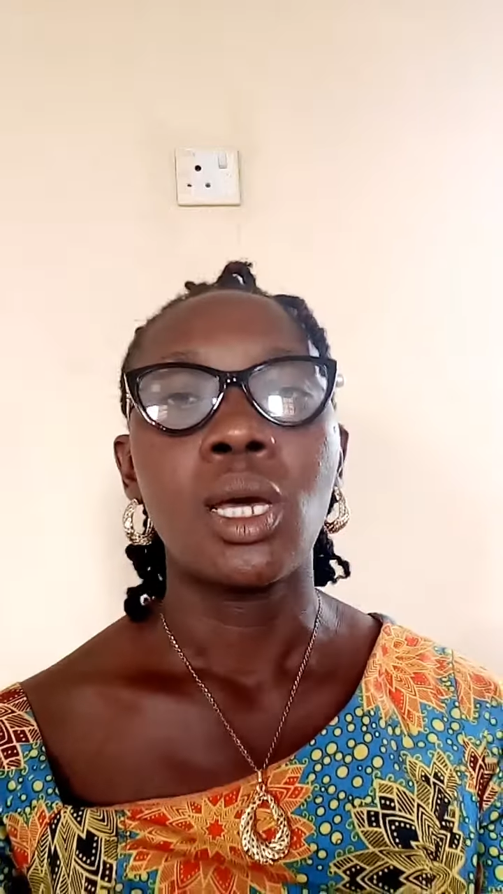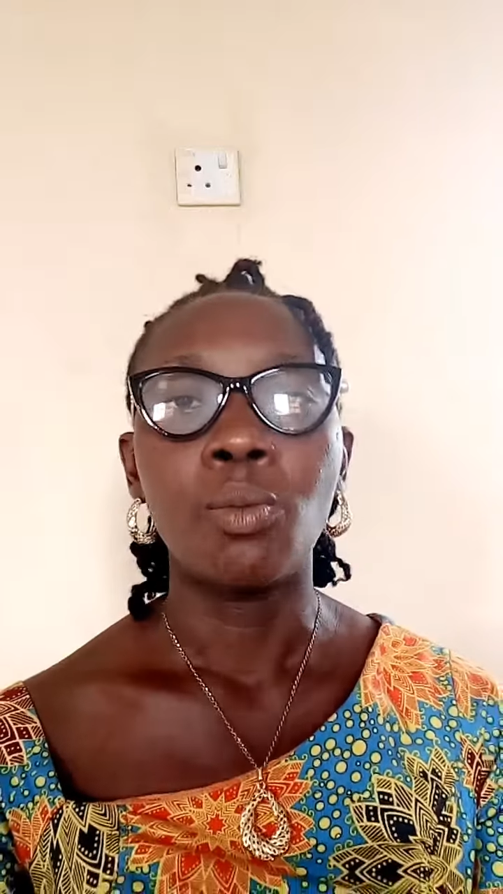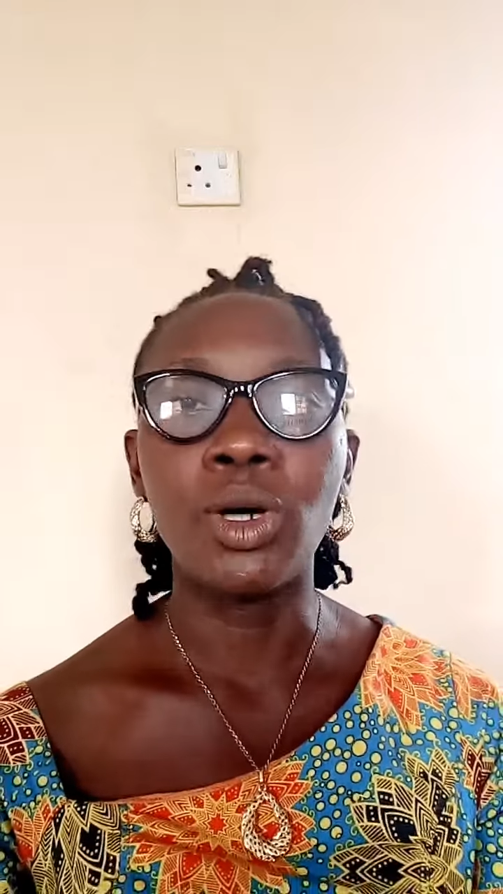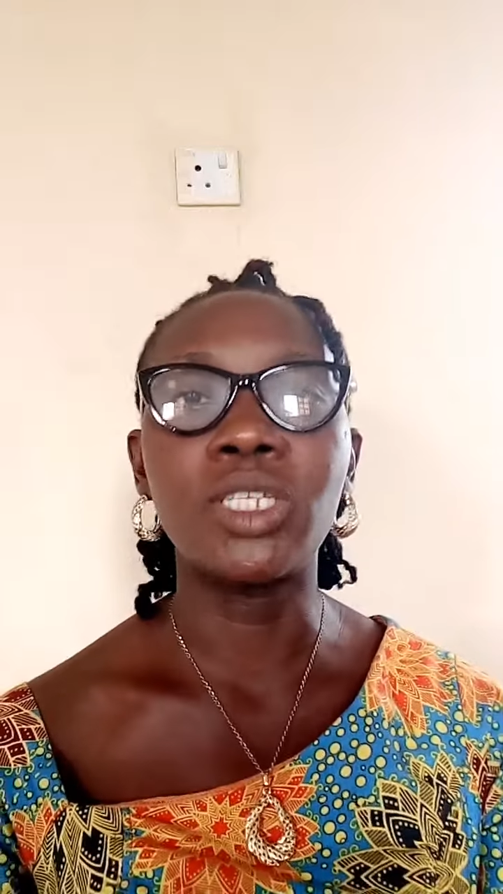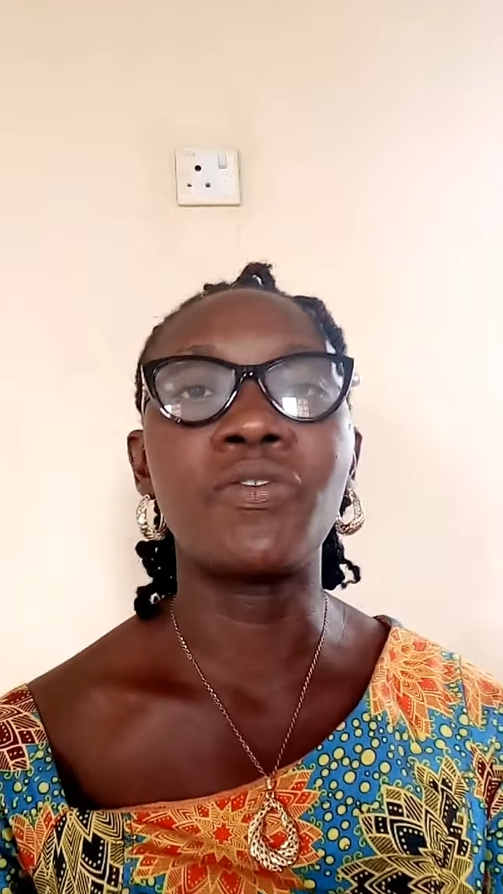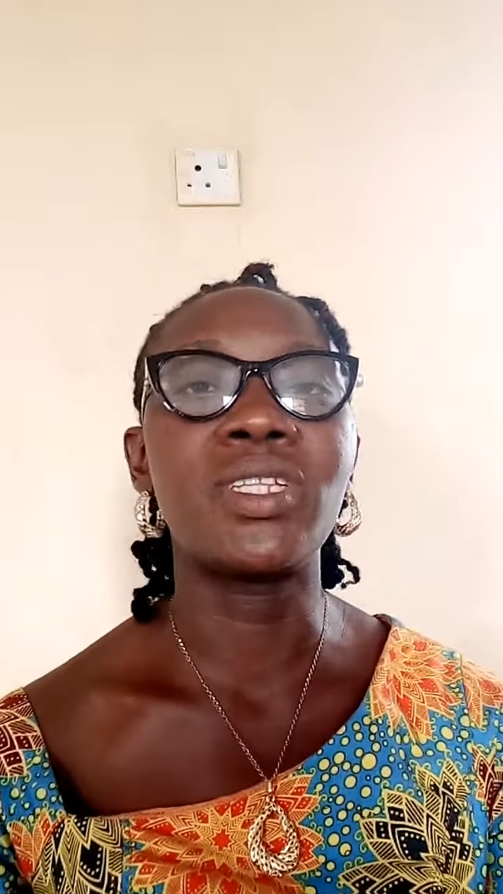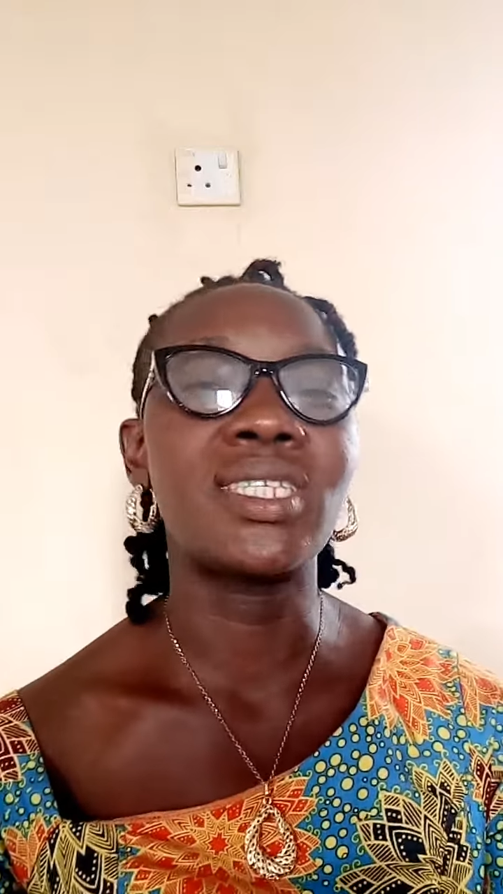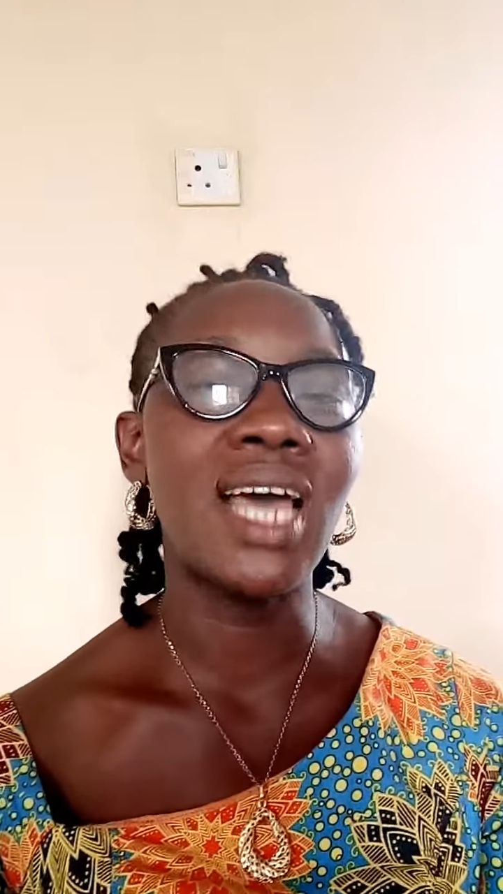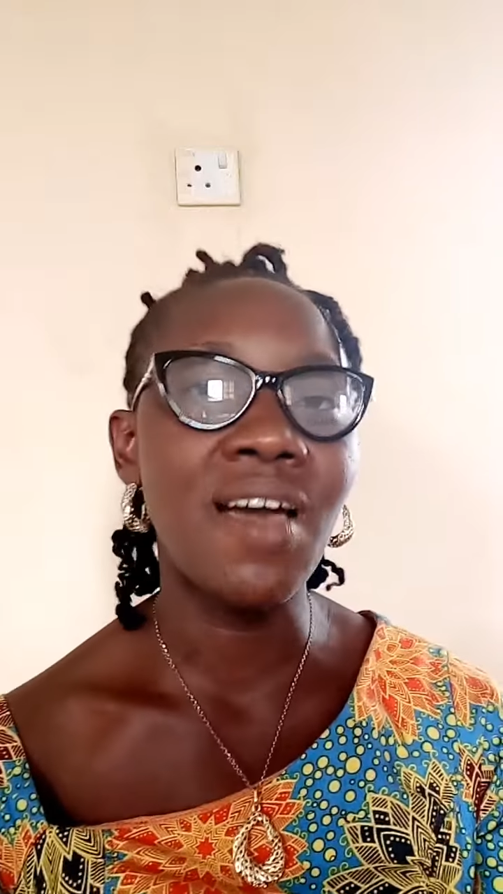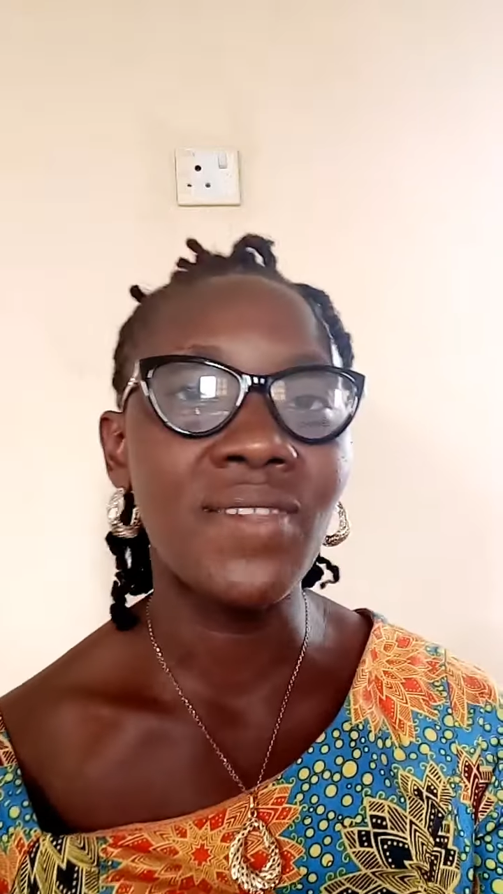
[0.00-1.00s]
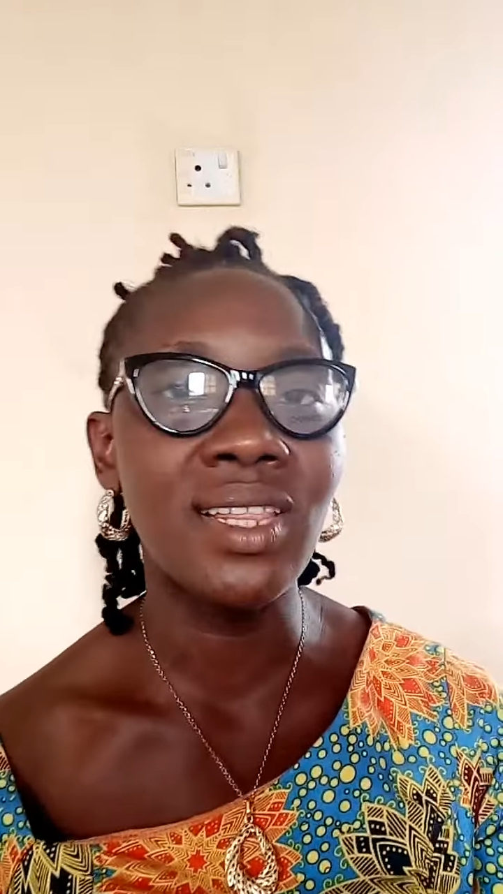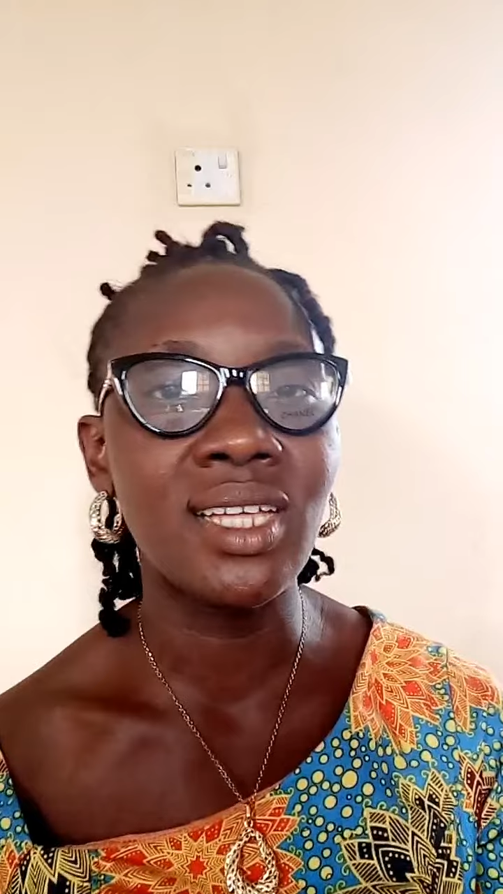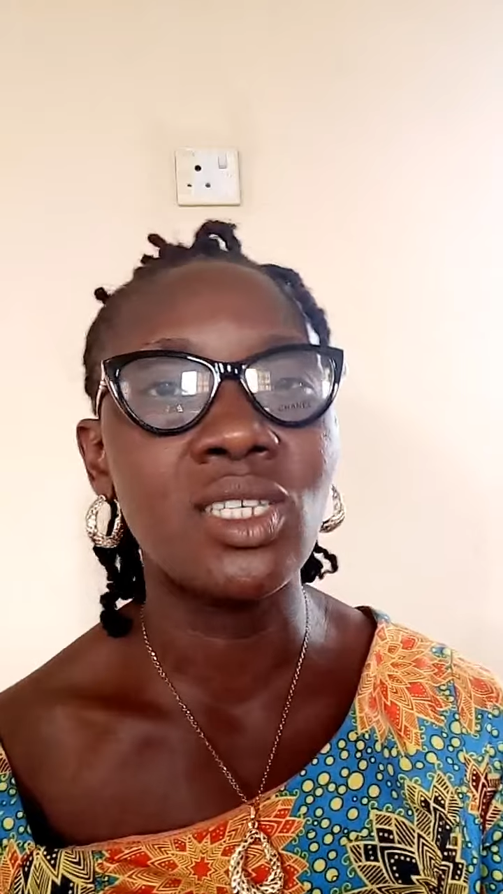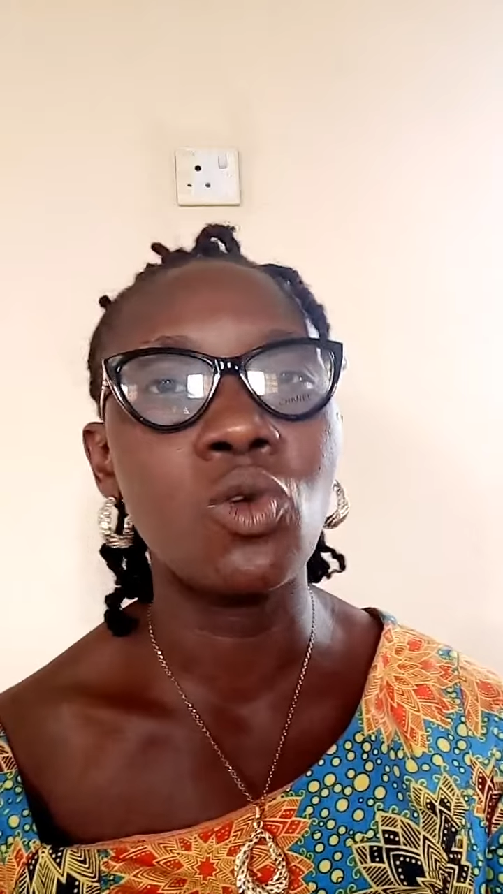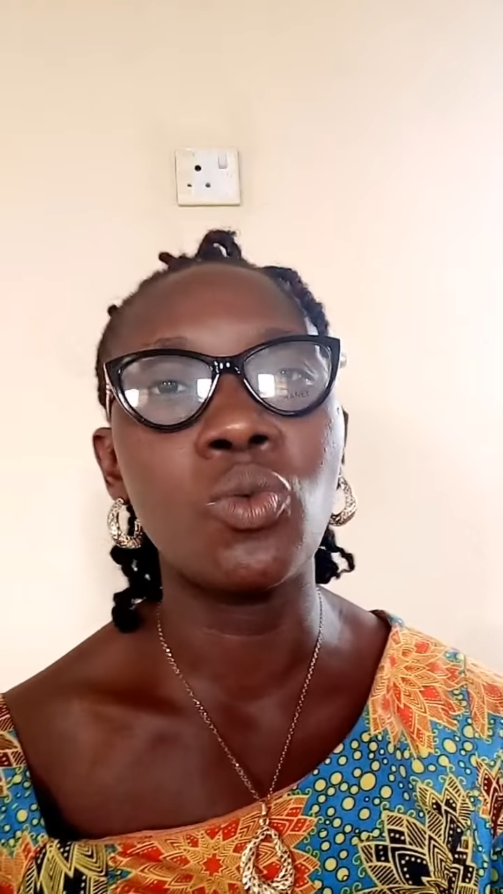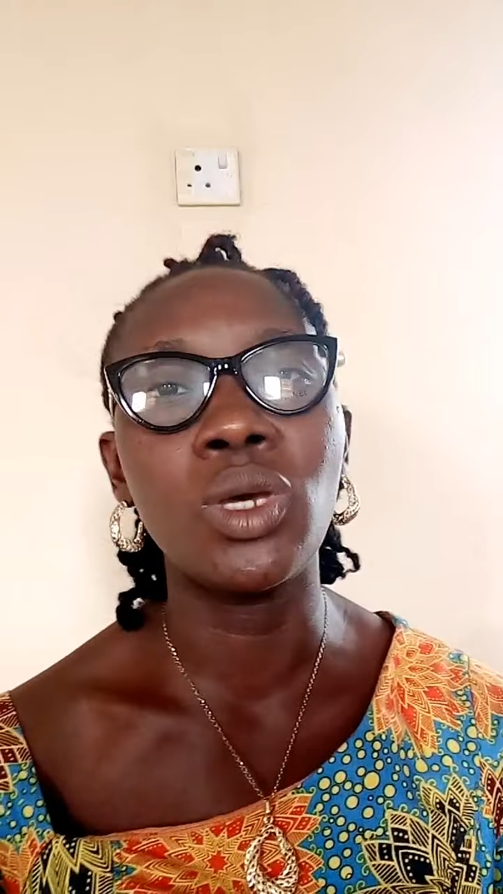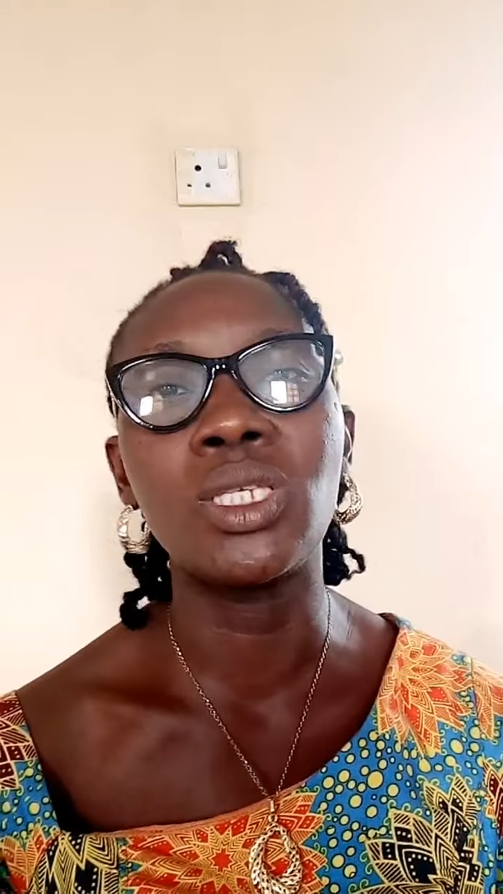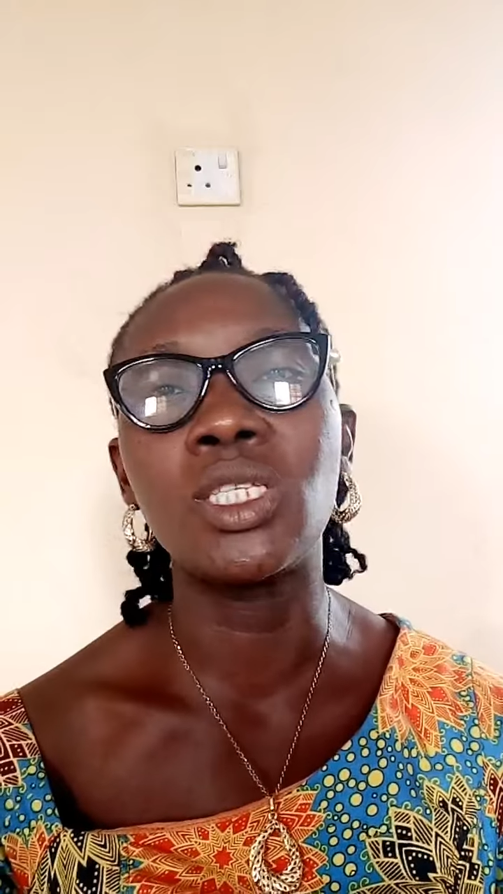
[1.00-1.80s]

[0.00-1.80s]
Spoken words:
But if it is after 13 weeks,